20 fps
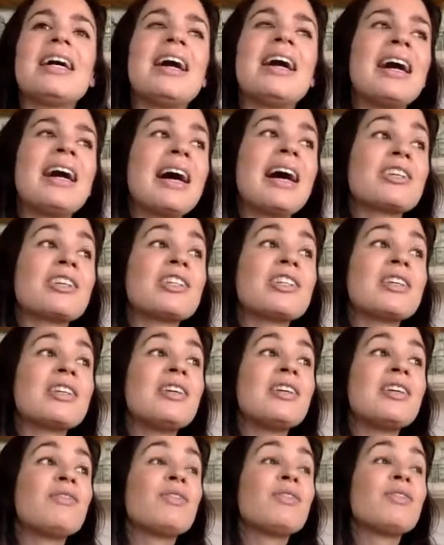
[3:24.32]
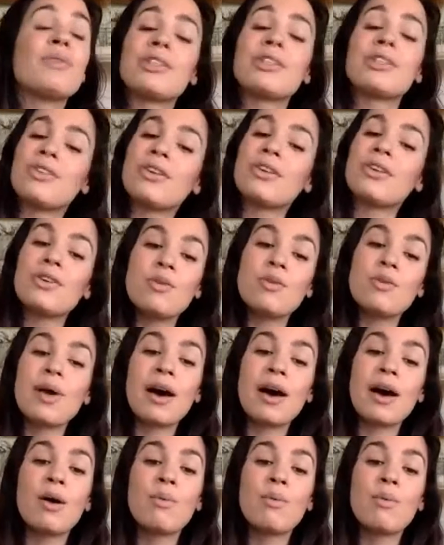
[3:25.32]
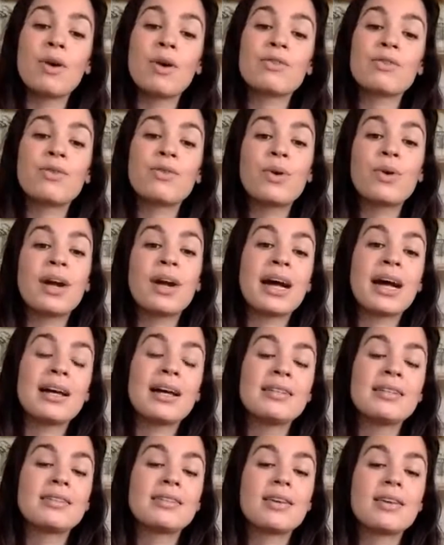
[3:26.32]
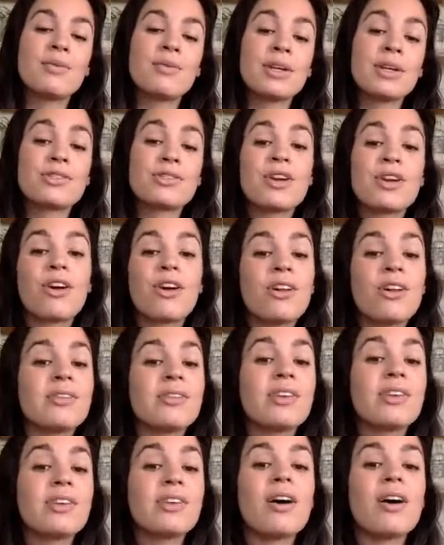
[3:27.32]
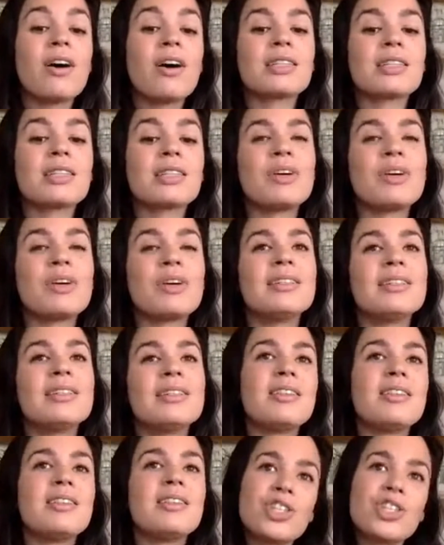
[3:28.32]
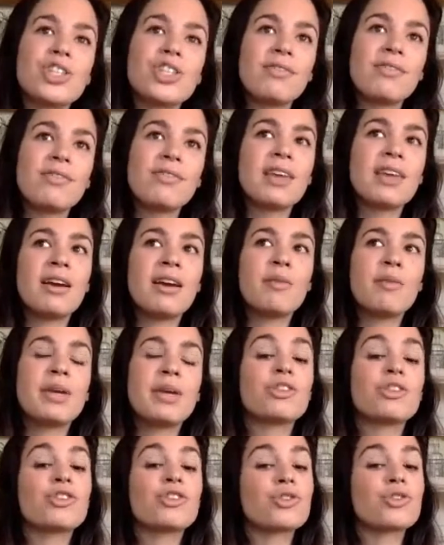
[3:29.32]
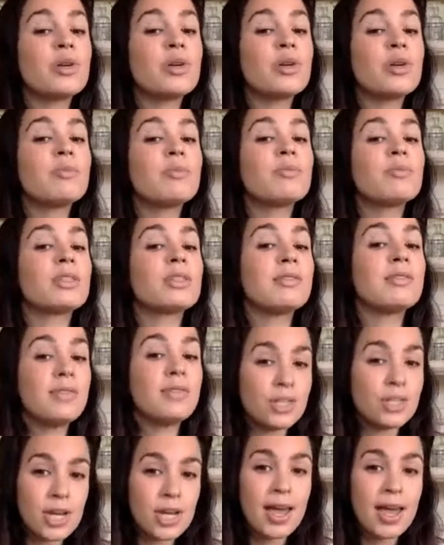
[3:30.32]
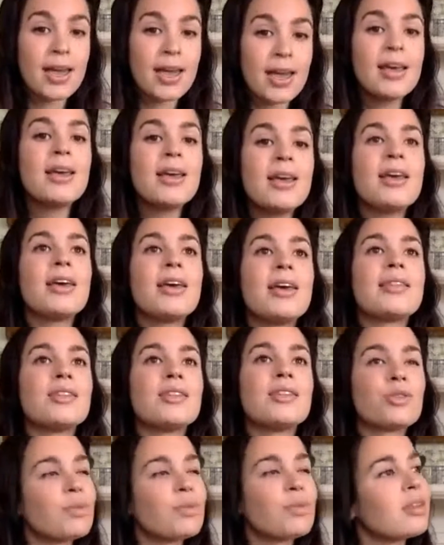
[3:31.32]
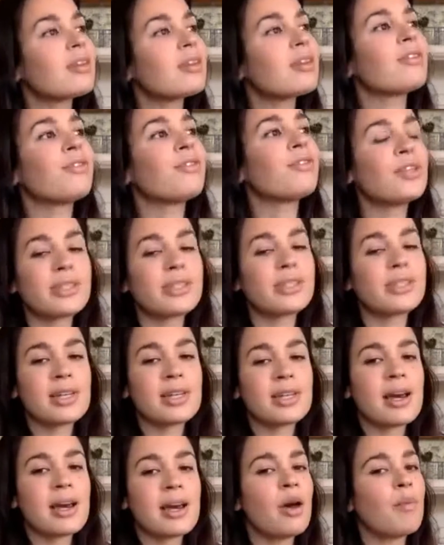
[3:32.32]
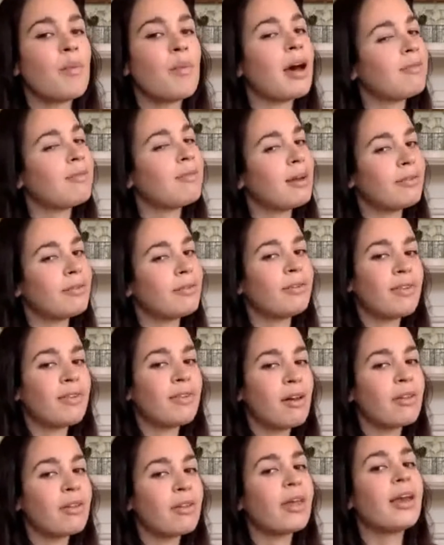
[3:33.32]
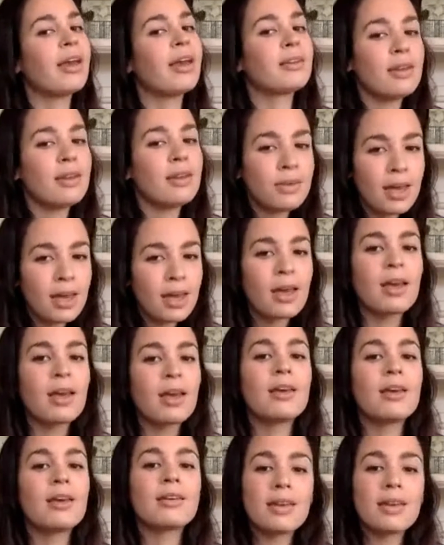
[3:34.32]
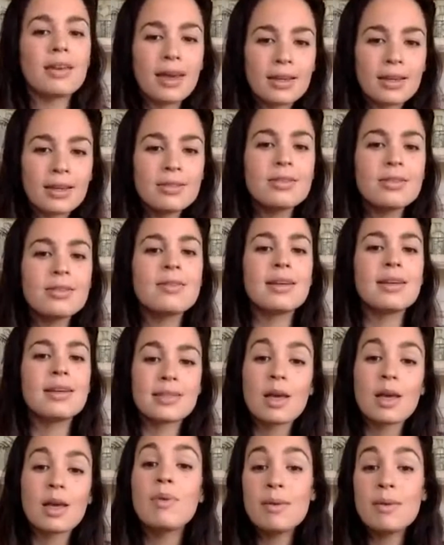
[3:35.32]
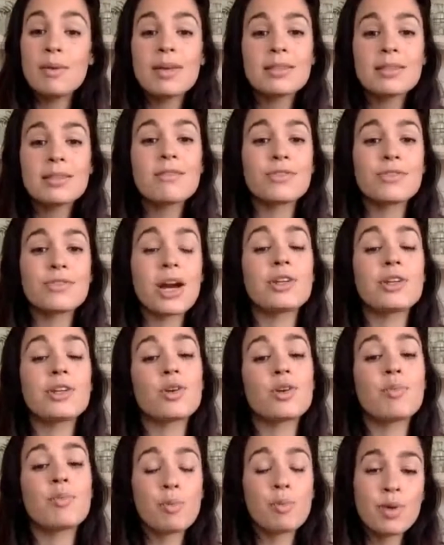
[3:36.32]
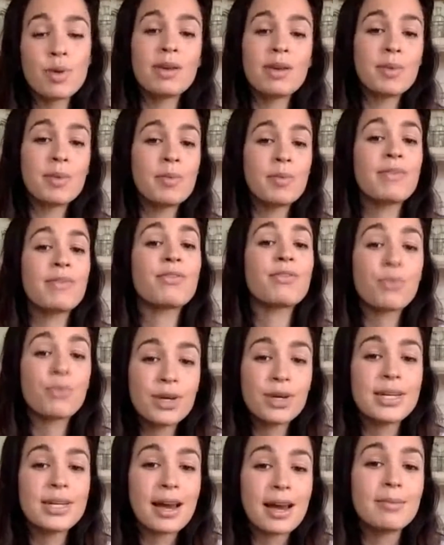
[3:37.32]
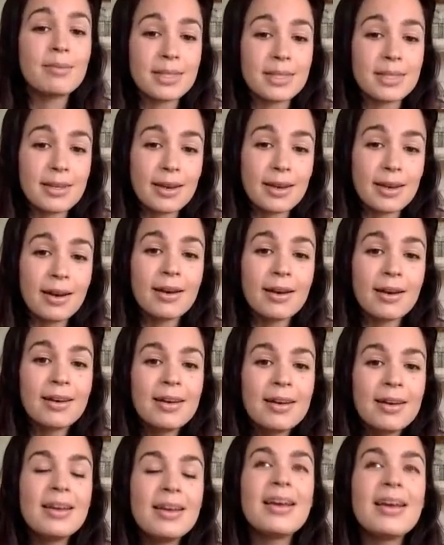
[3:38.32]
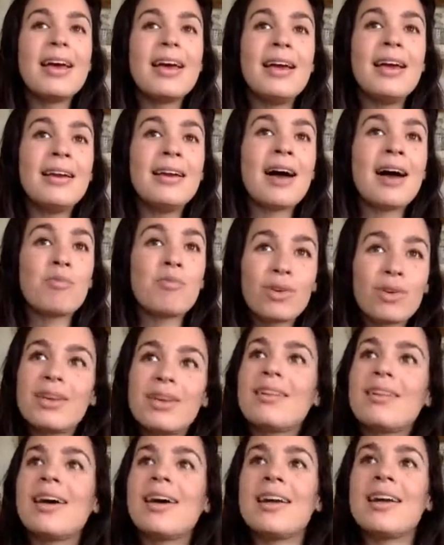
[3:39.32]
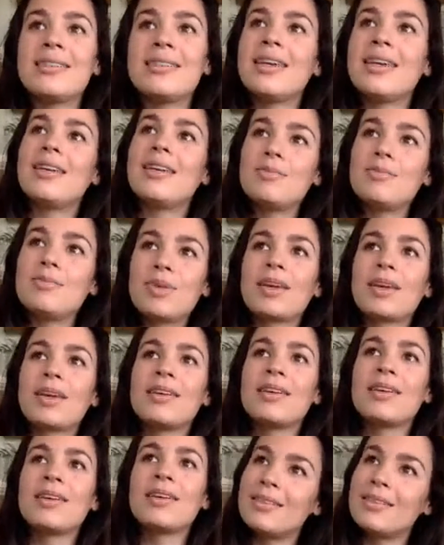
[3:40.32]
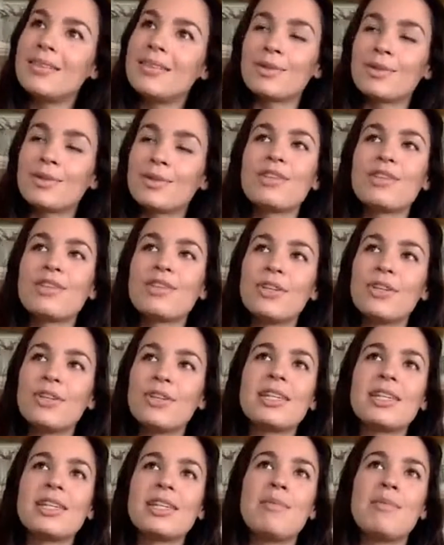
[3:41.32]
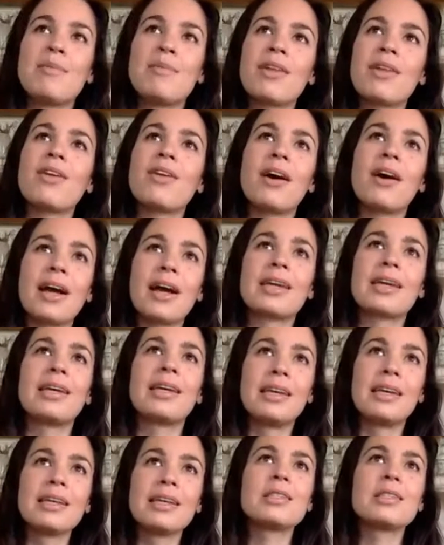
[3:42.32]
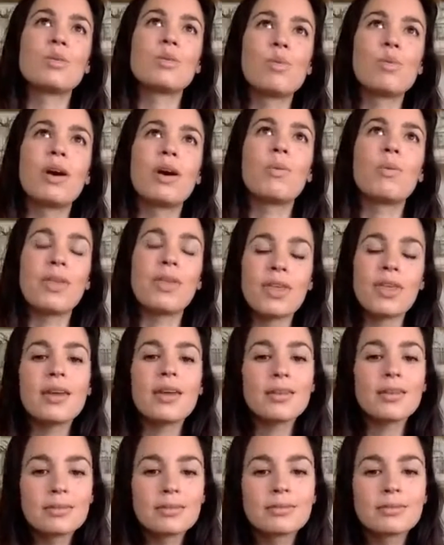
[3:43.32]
Uh, actually, the restaurant group I work for has a restaurant called Little Octopus, and the chef there makes shrimp ceviche. That's really the first time I've ever felt like, okay, I can do this. I make myself try shrimp a minimum of three times a year, and I'm really glad I did because this was the first time I thought I could get somewhere with it.